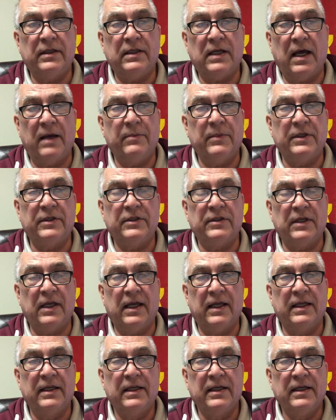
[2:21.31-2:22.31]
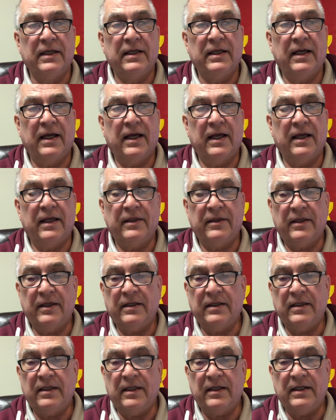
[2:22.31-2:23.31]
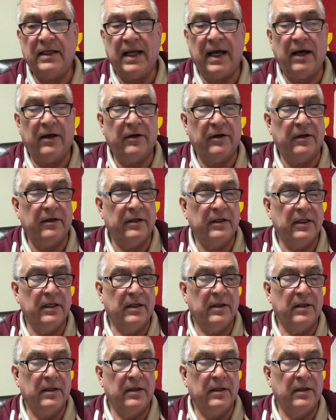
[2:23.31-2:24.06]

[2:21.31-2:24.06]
Thomas, uh, uh, the, the doubter,